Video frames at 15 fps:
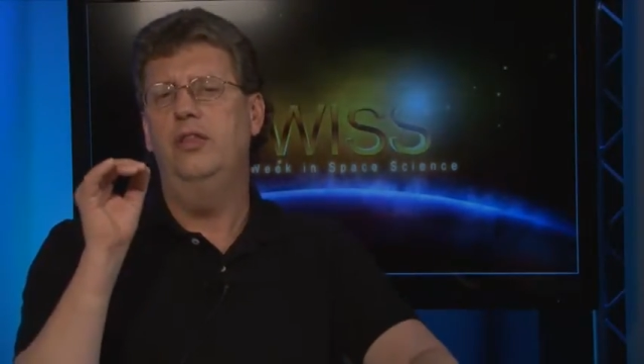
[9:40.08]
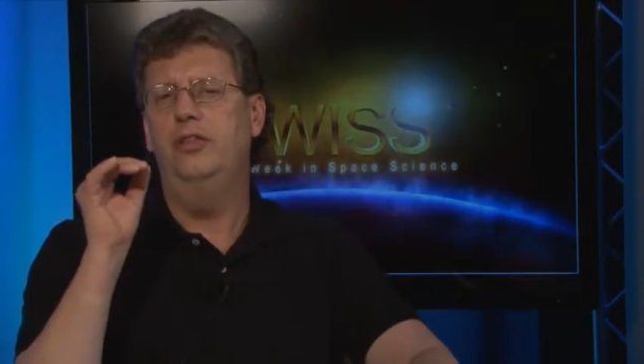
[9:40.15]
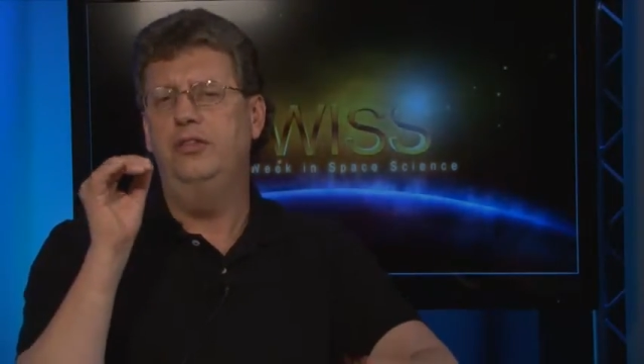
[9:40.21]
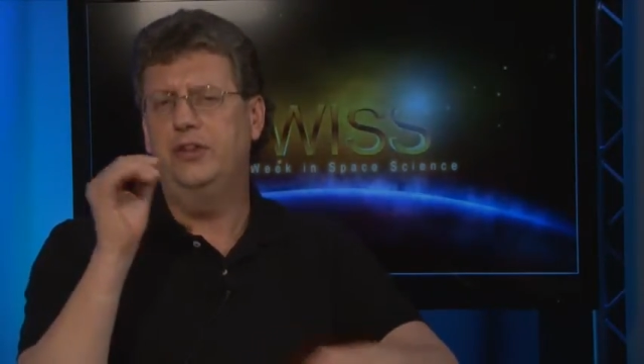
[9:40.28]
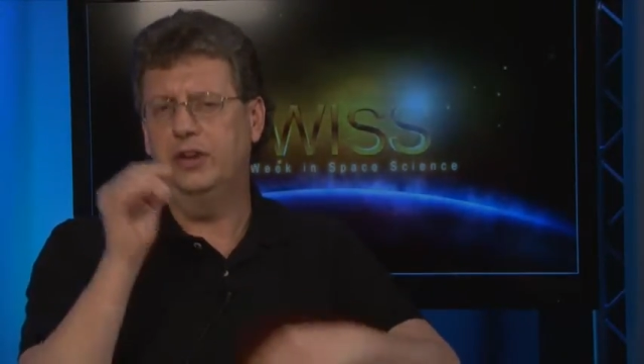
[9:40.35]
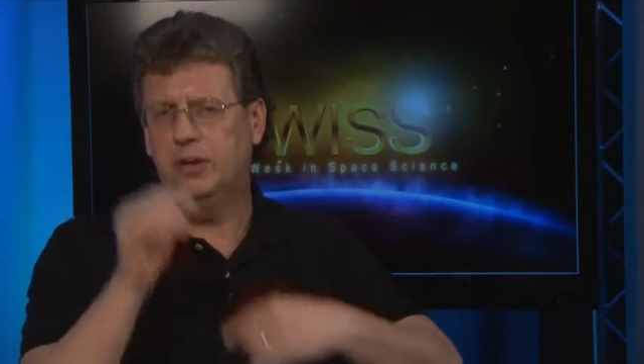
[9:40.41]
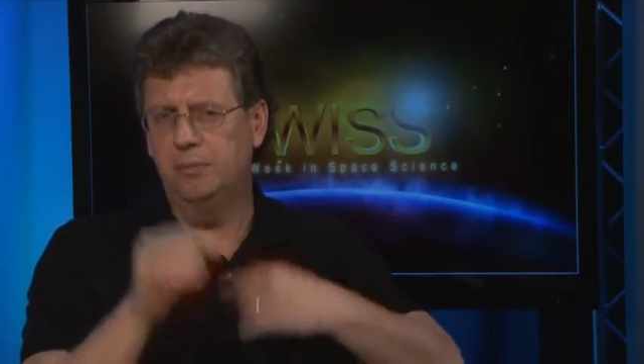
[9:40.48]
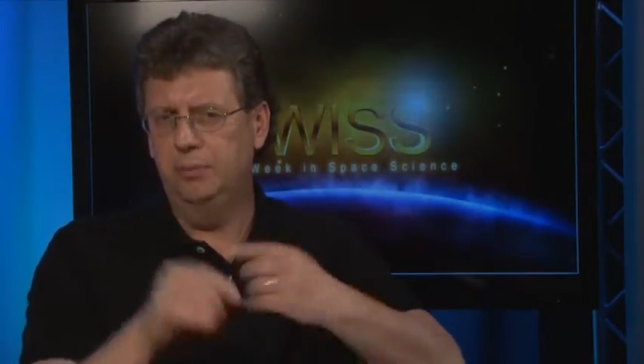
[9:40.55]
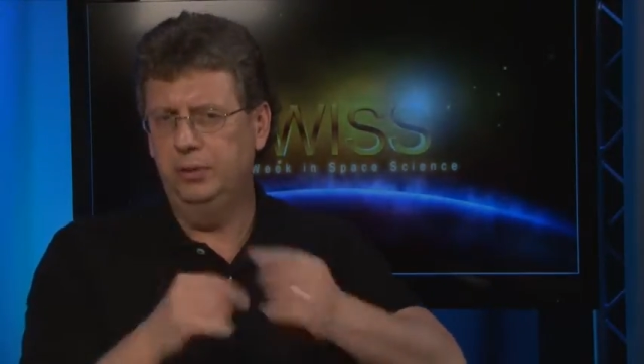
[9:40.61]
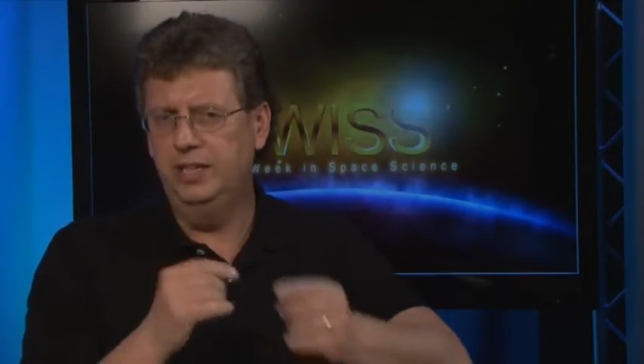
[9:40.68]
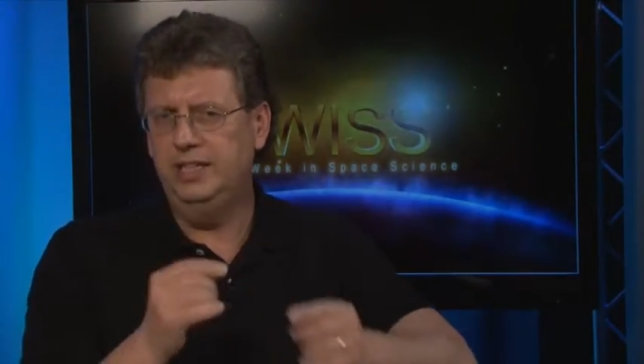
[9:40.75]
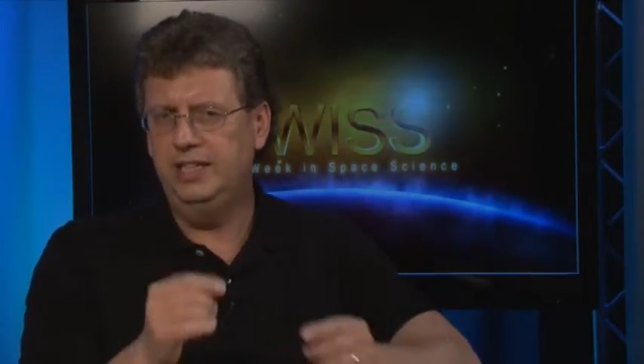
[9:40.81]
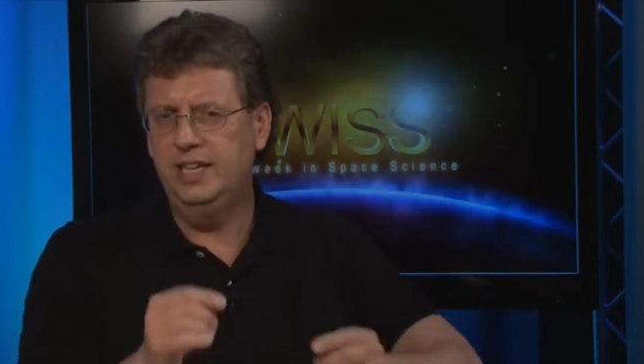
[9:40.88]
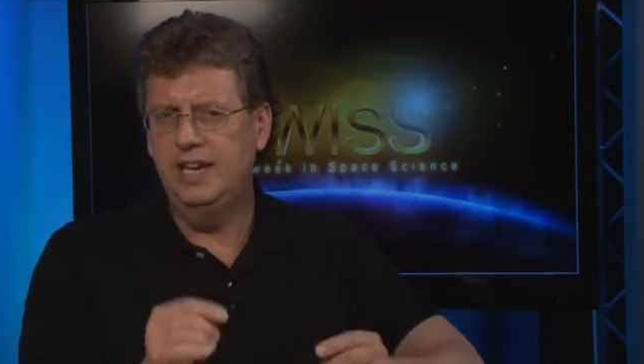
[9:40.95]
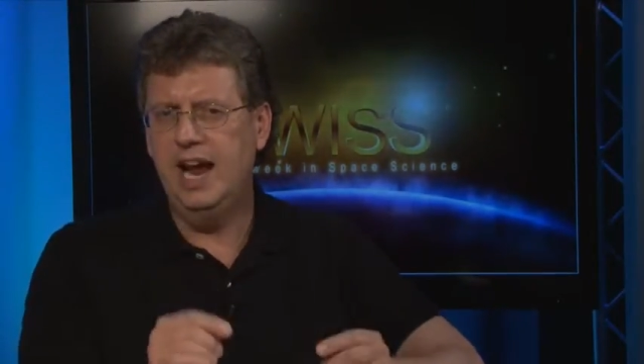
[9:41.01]
to complete
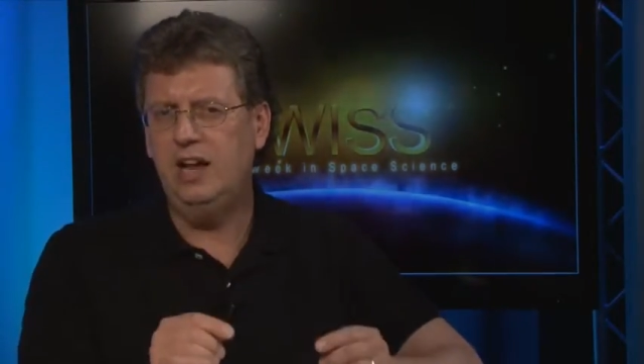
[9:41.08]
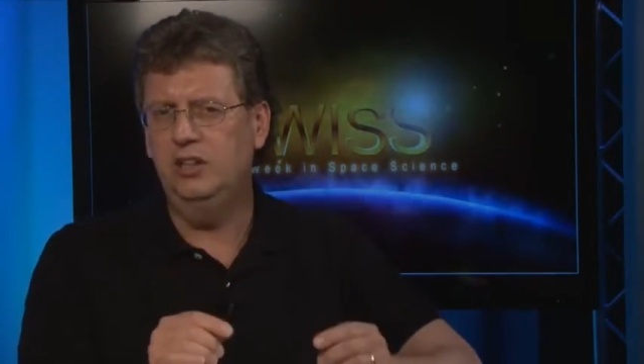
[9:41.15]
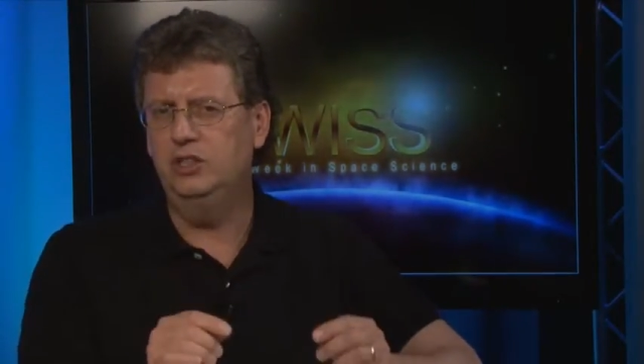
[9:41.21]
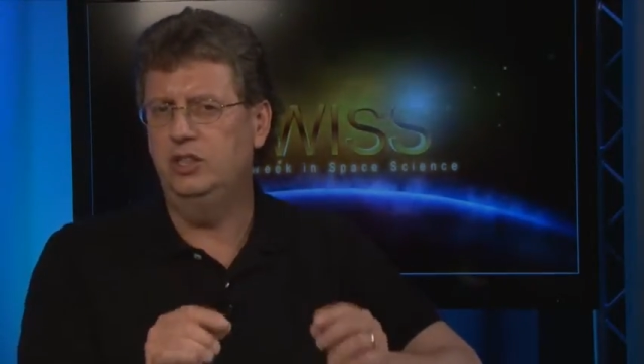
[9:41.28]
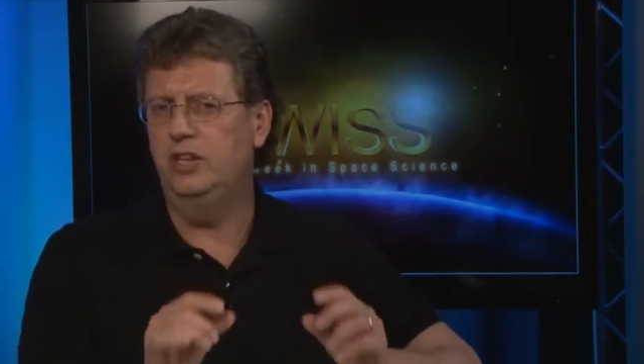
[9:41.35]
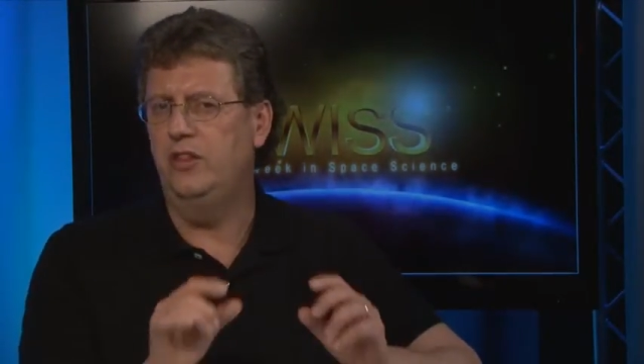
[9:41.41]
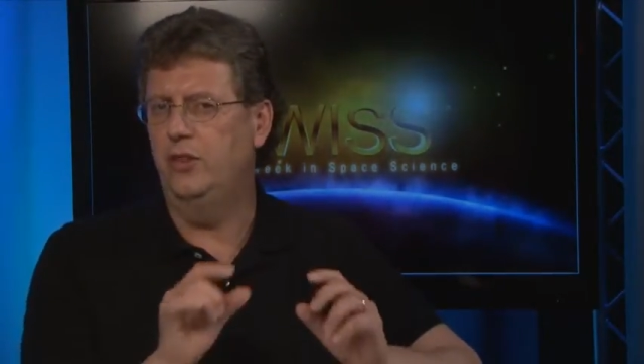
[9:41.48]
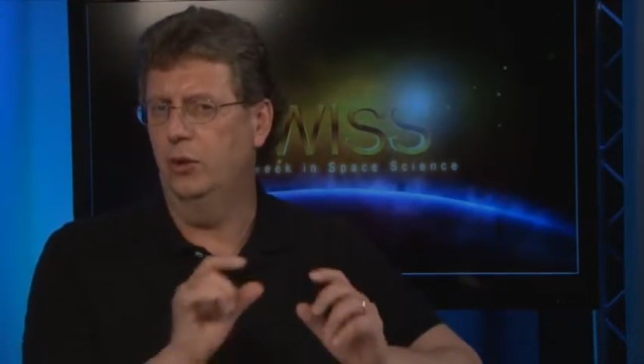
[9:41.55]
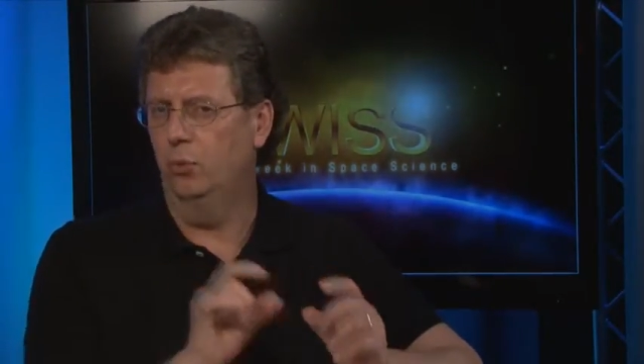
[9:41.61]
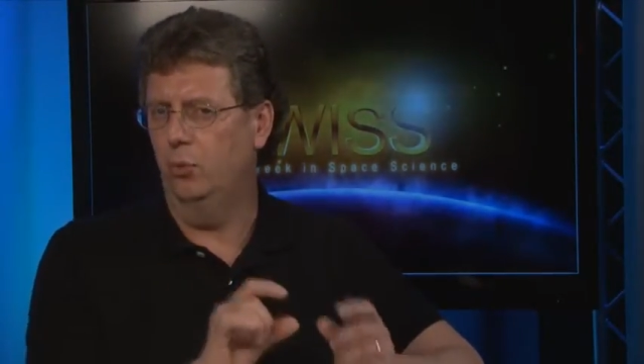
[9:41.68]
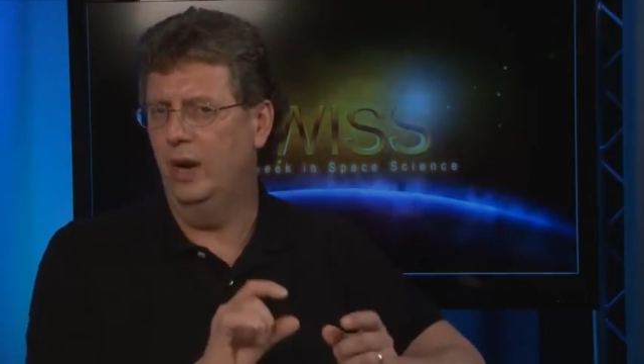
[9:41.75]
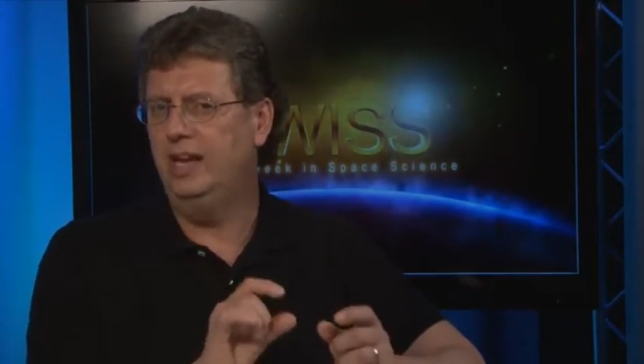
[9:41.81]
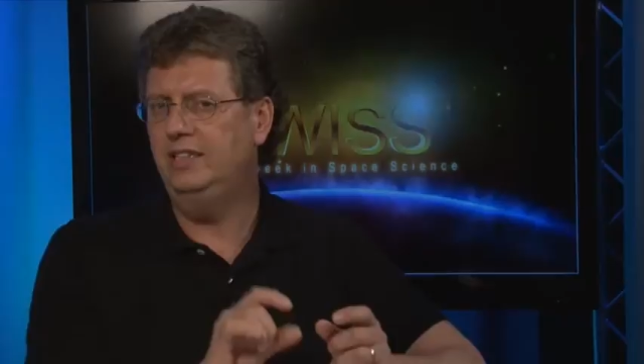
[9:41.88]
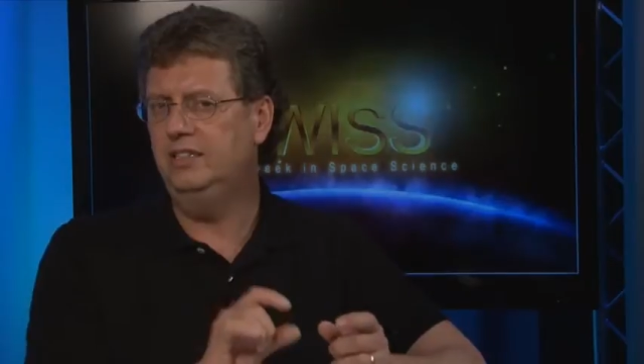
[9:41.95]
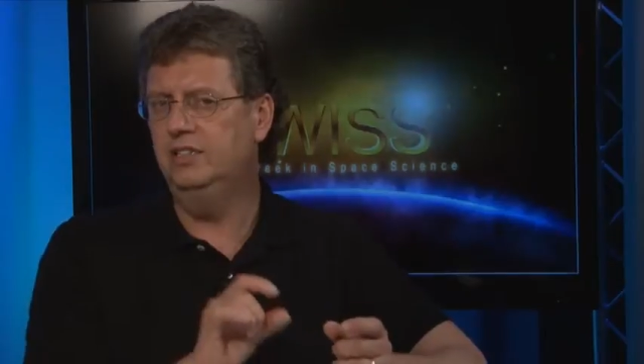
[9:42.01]
the analogy, the
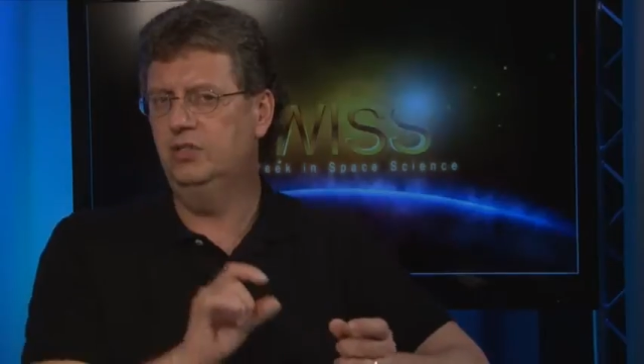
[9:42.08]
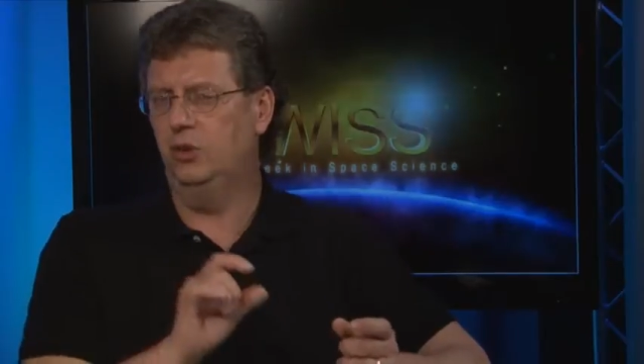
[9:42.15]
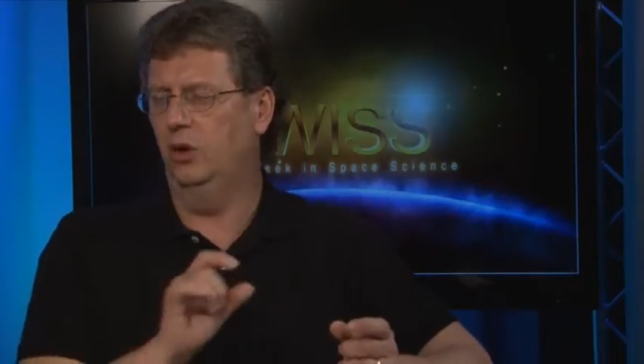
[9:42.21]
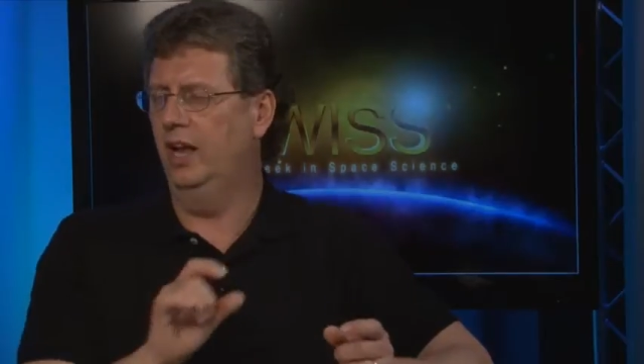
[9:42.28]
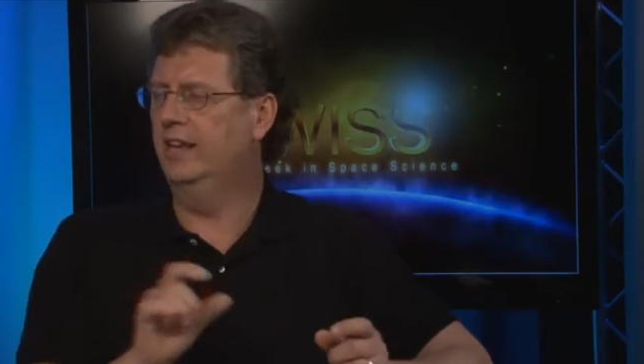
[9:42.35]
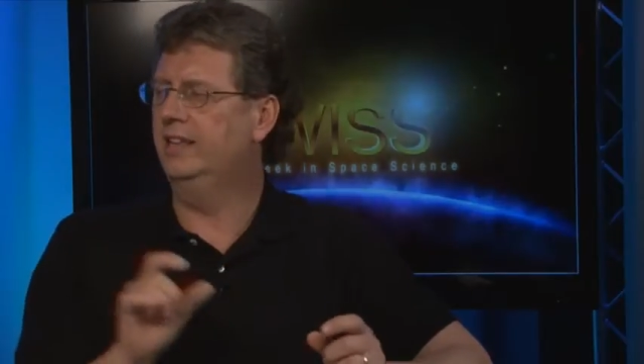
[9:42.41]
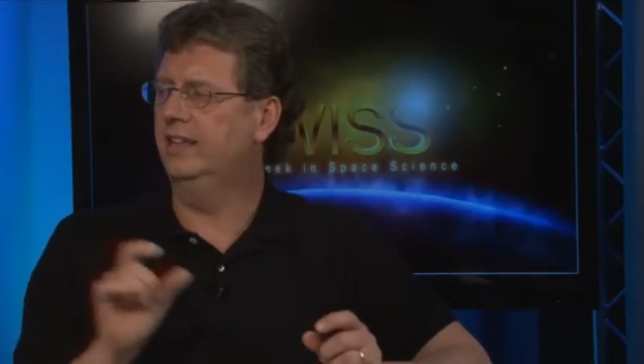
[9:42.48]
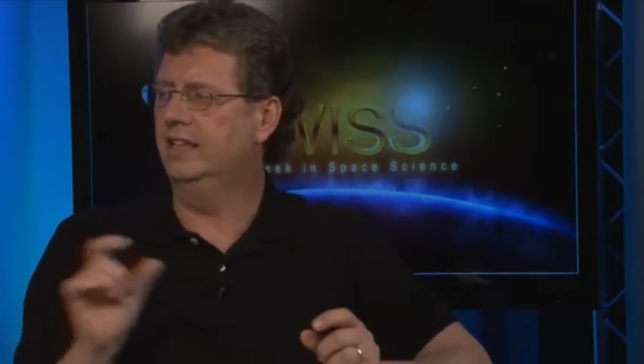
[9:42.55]
raisins are like the